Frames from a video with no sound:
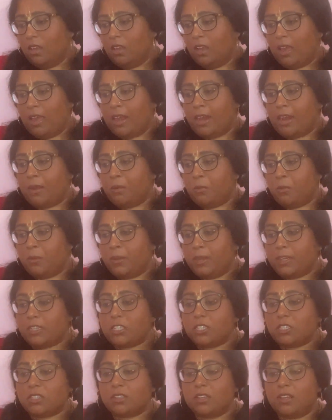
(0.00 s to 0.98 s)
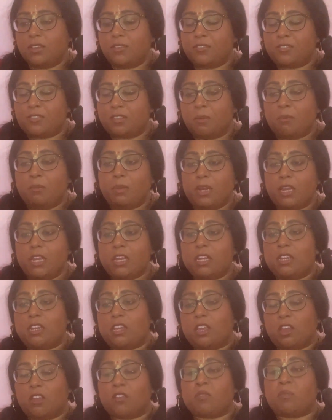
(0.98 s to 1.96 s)
and I wish if somebody
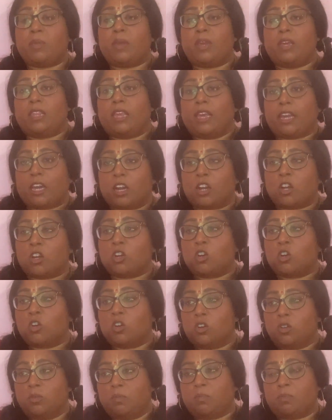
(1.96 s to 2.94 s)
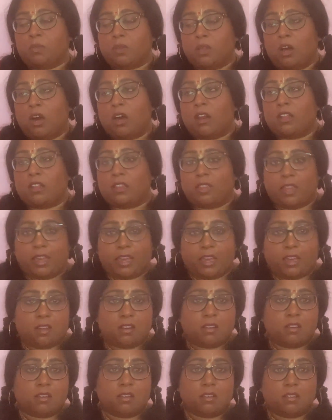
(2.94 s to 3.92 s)
could give me like a good plot of
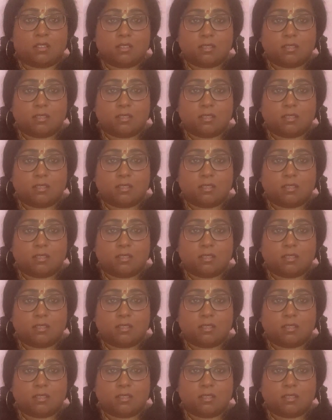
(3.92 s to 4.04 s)
land,